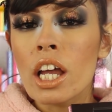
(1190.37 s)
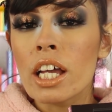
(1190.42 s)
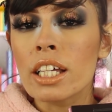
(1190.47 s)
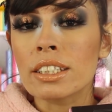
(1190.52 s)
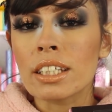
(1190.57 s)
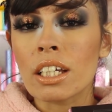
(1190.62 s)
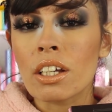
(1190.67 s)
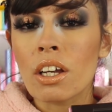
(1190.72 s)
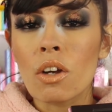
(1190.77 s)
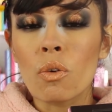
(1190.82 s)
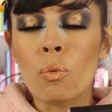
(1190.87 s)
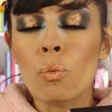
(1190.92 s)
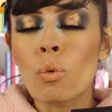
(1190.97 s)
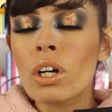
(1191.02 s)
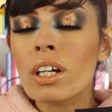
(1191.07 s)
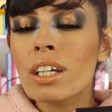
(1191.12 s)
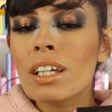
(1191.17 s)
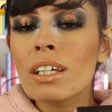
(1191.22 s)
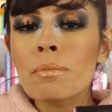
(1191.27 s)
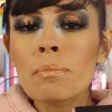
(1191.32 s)
It's like a
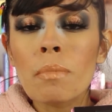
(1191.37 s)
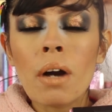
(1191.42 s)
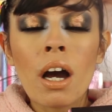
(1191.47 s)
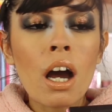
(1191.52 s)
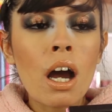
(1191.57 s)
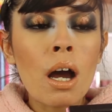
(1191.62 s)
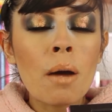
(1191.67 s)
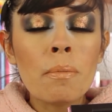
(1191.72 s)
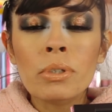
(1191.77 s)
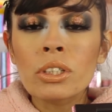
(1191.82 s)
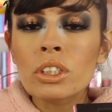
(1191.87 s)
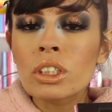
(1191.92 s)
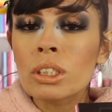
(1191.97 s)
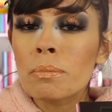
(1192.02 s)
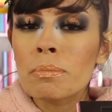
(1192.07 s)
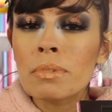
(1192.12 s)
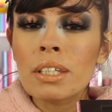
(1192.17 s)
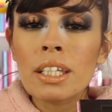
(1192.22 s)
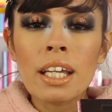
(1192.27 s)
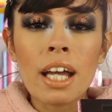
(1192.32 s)
working mom or
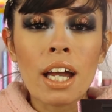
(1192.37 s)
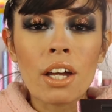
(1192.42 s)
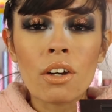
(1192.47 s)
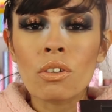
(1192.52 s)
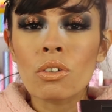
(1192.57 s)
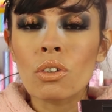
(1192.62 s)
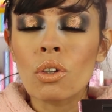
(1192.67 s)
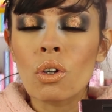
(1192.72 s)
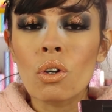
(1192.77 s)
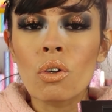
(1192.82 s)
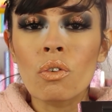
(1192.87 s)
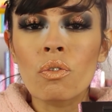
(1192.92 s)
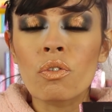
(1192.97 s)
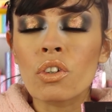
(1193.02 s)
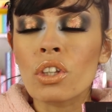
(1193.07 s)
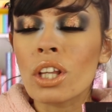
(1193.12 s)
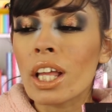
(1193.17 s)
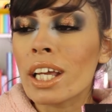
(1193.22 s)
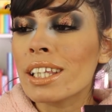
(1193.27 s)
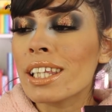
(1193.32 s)
something, I don't know,
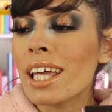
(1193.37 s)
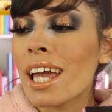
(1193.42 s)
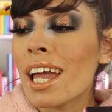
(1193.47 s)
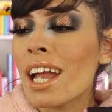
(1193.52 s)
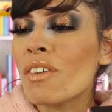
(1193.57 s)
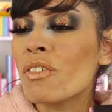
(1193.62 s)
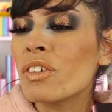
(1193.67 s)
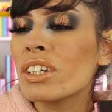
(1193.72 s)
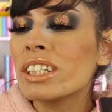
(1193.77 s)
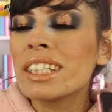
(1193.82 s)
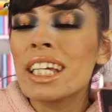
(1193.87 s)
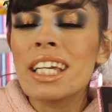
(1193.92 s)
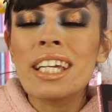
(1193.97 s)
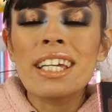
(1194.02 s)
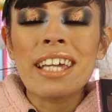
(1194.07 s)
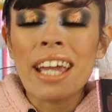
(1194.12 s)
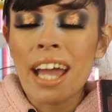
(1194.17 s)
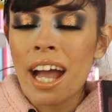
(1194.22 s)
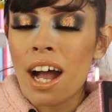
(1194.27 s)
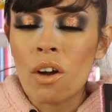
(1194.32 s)
for like the
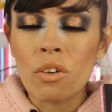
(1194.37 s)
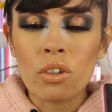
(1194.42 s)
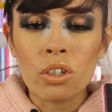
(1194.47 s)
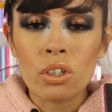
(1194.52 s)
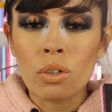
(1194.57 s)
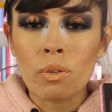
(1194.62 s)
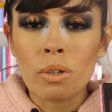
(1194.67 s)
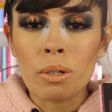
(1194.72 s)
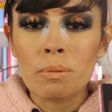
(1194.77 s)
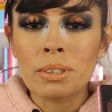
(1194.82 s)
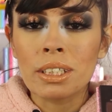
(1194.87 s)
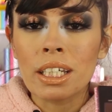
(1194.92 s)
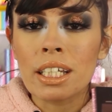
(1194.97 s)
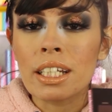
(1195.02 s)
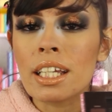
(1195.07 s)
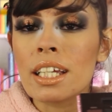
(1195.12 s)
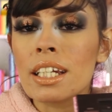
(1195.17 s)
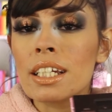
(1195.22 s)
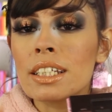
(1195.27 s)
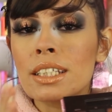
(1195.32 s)
everyday gal, you know what I'm saying?
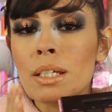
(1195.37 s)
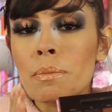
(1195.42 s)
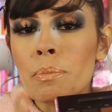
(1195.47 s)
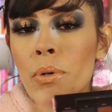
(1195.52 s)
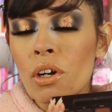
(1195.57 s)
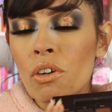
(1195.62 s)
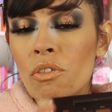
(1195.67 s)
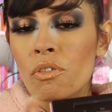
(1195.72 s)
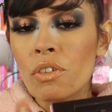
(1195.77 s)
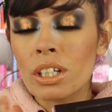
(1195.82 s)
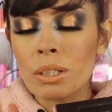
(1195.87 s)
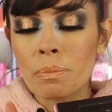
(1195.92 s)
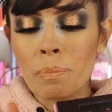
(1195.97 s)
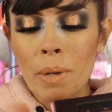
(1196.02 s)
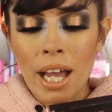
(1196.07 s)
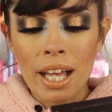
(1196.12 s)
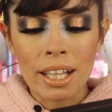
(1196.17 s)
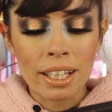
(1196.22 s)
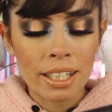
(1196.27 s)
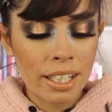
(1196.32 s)
It is a perfect
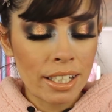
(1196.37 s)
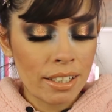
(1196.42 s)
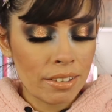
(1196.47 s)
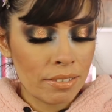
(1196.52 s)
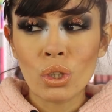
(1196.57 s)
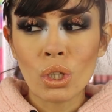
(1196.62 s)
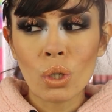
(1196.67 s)
palette.